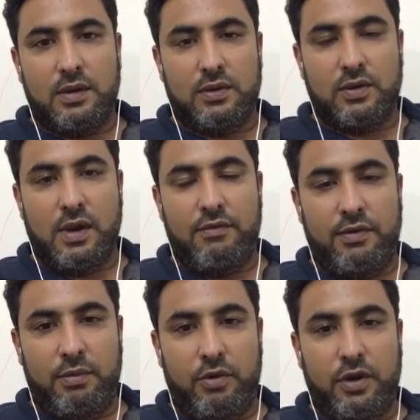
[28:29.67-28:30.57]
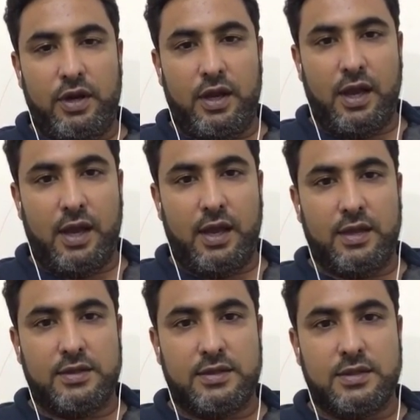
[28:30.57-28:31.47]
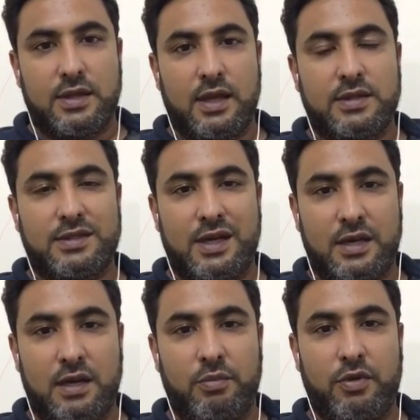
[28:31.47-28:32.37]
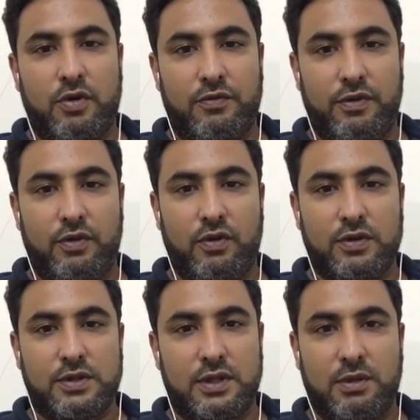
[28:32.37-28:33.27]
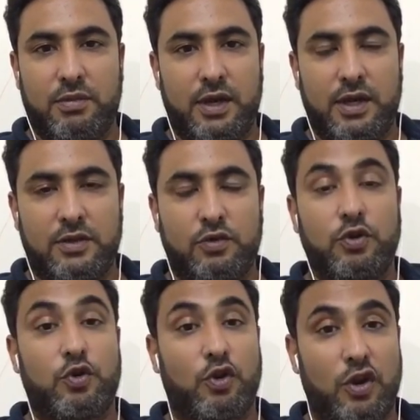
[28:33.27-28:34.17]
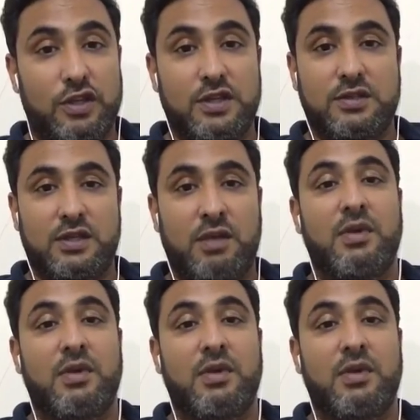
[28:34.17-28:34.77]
everybody has a set number of neurons in the mind. So neurology is same.